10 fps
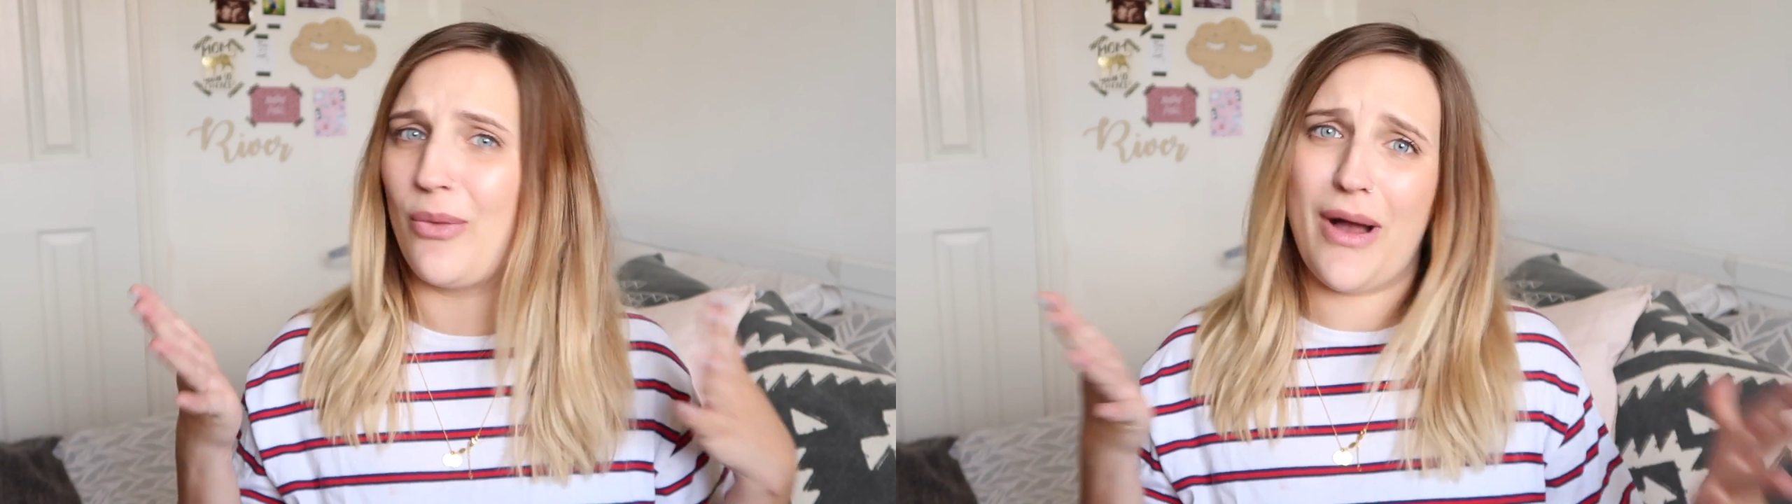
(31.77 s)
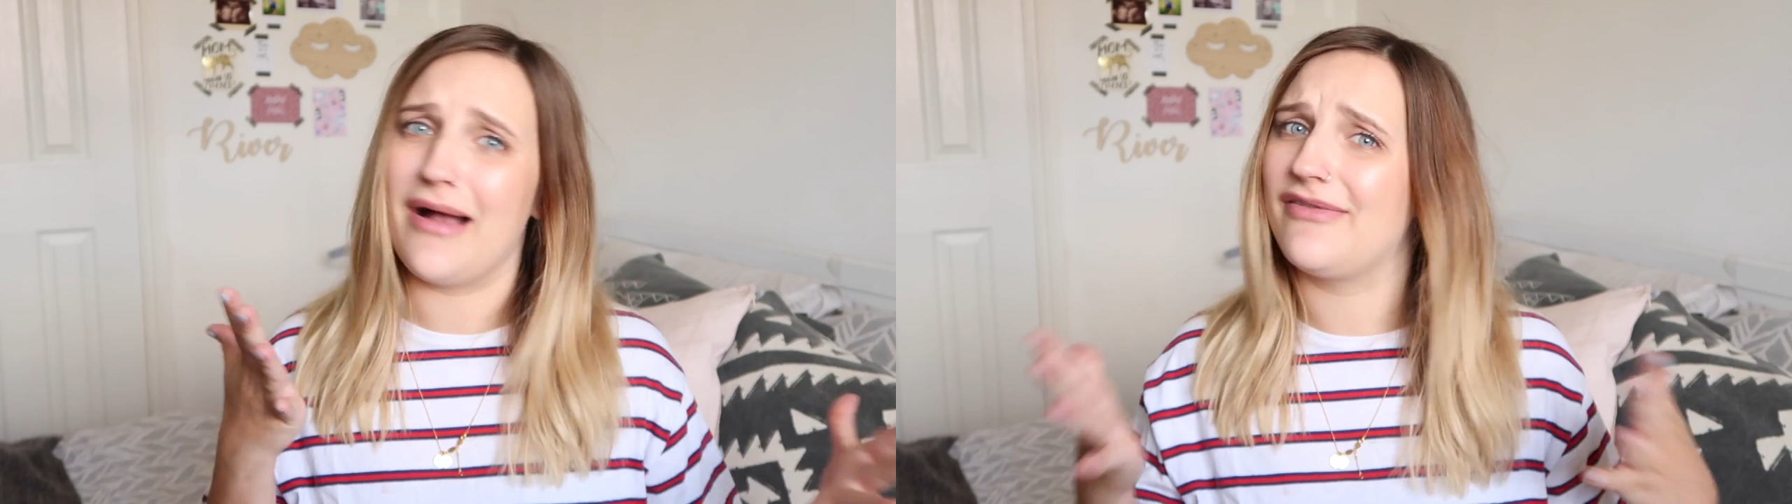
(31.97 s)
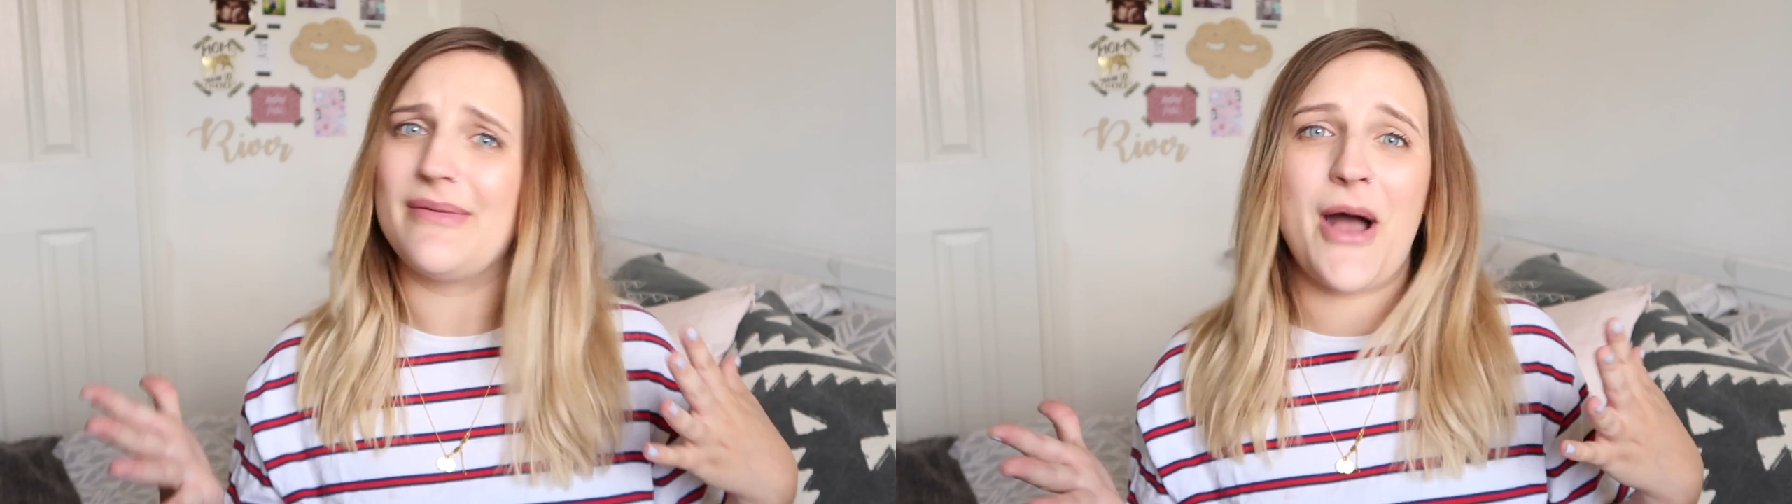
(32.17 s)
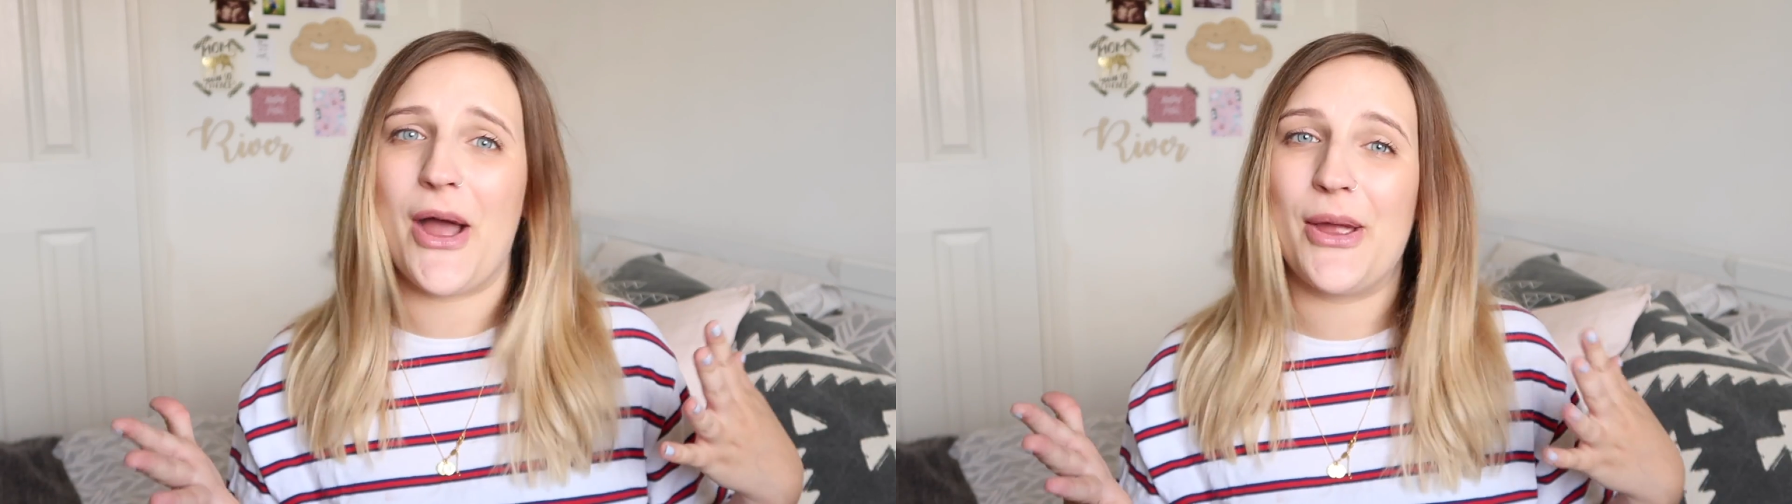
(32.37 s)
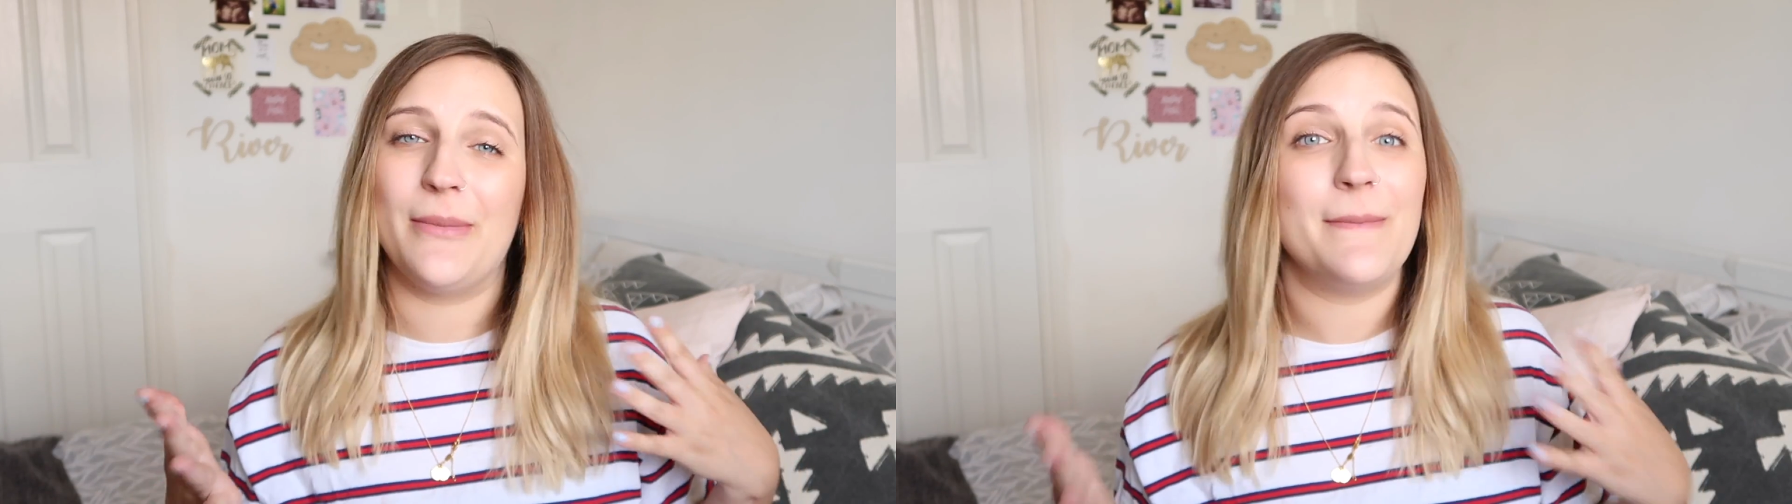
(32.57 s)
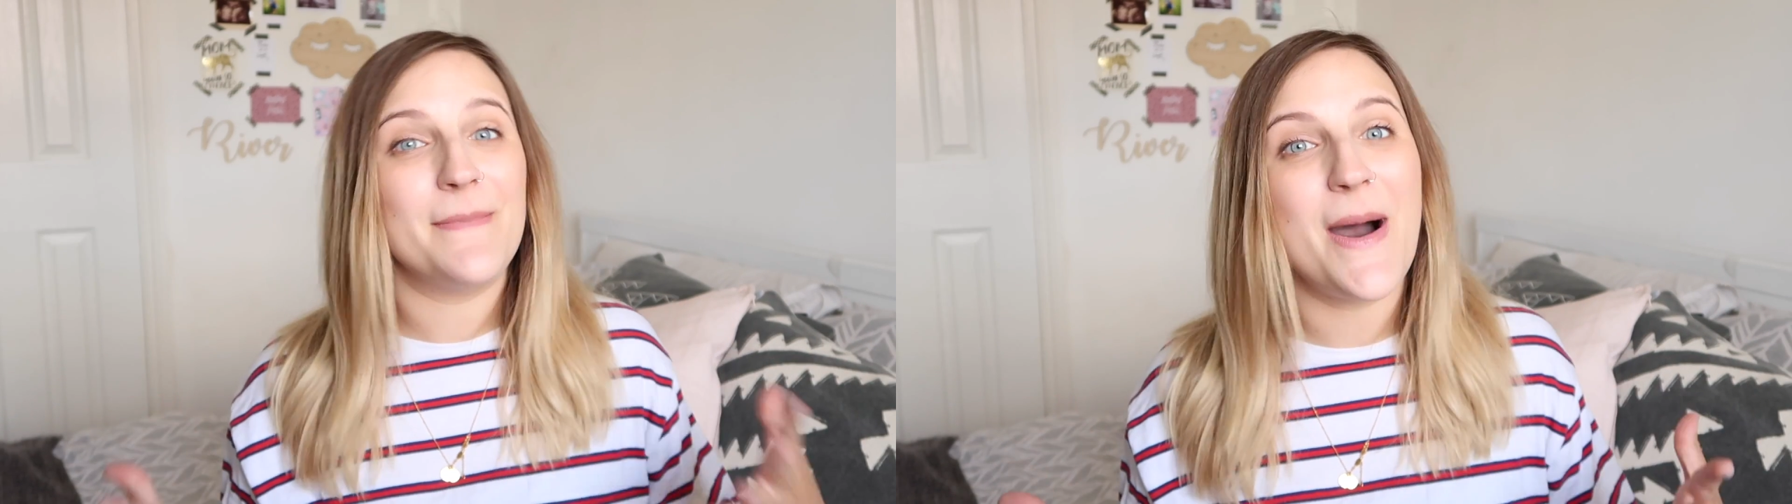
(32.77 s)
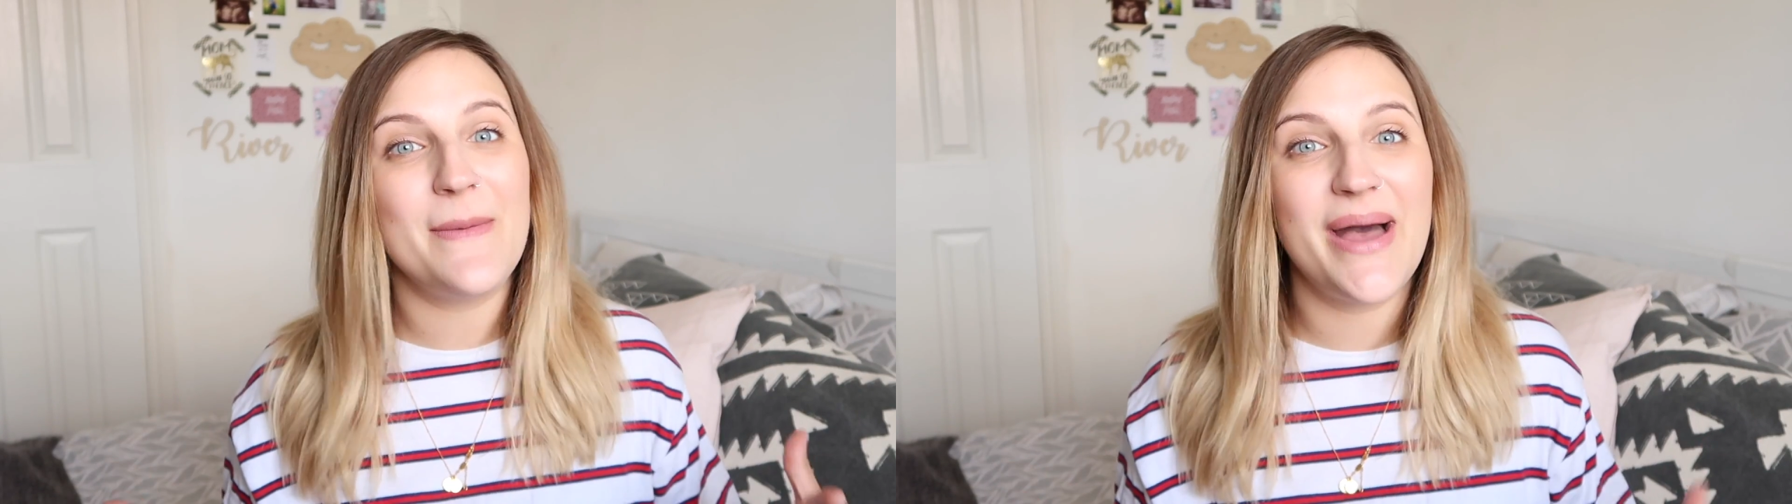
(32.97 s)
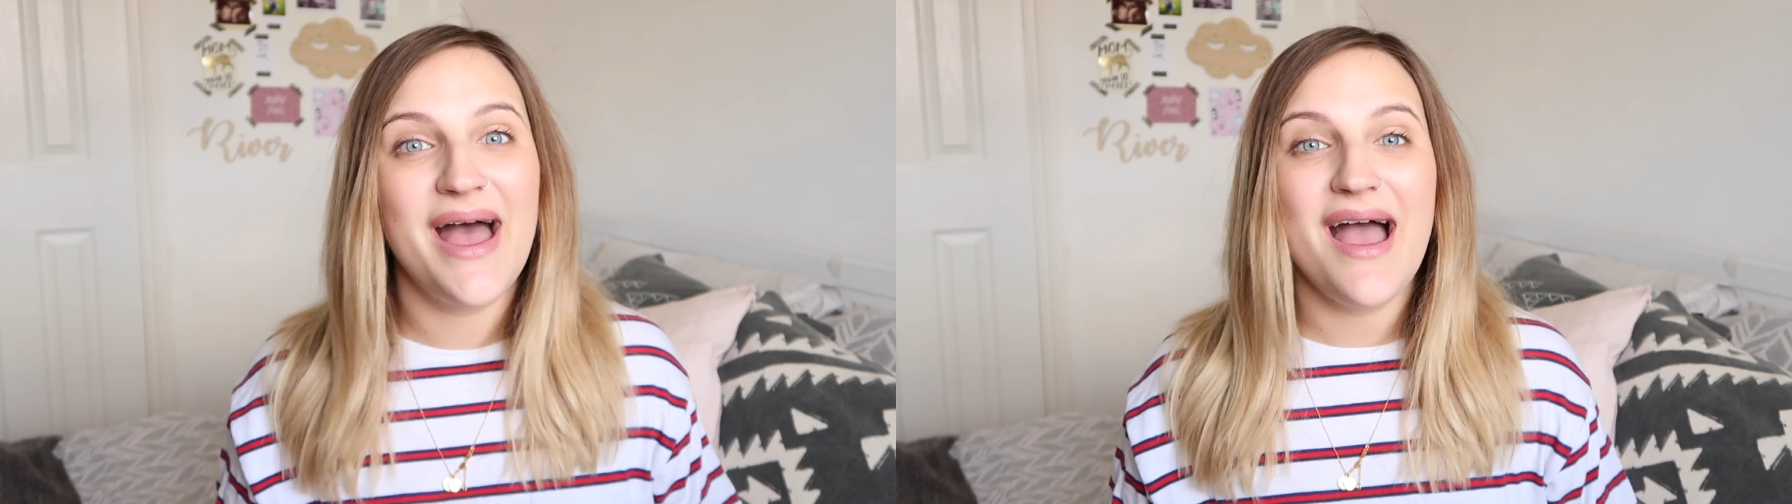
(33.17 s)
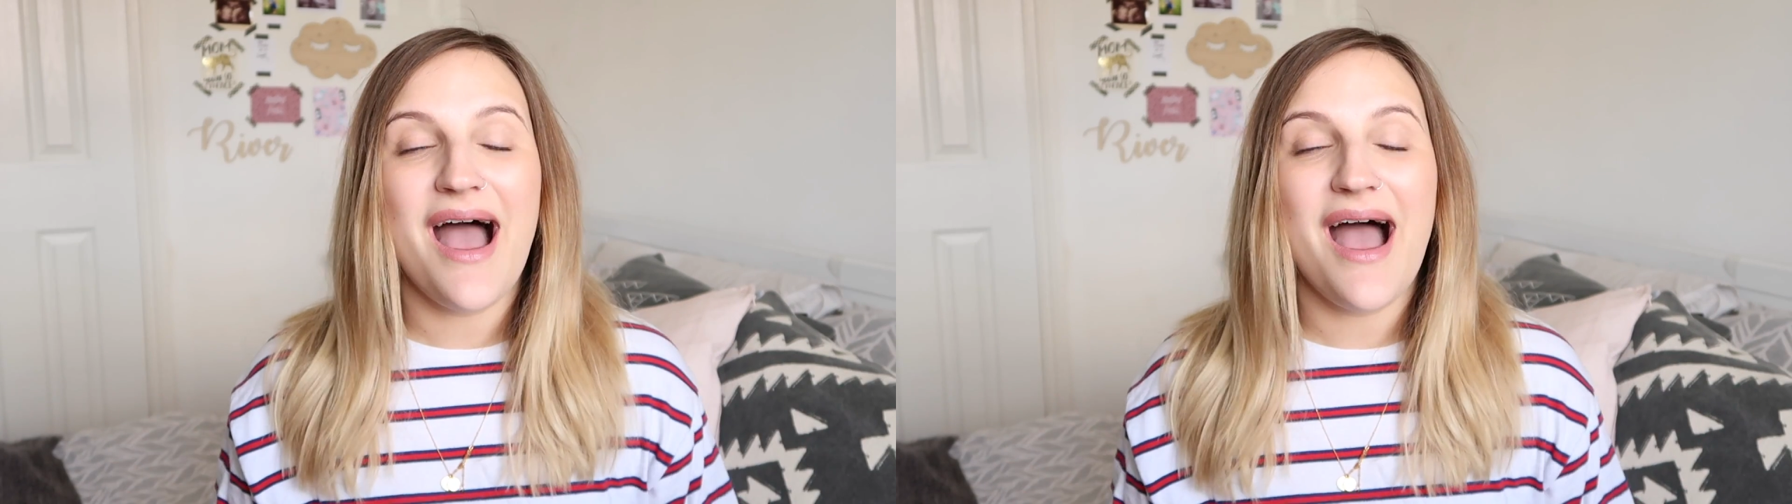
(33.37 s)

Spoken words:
work from home mum,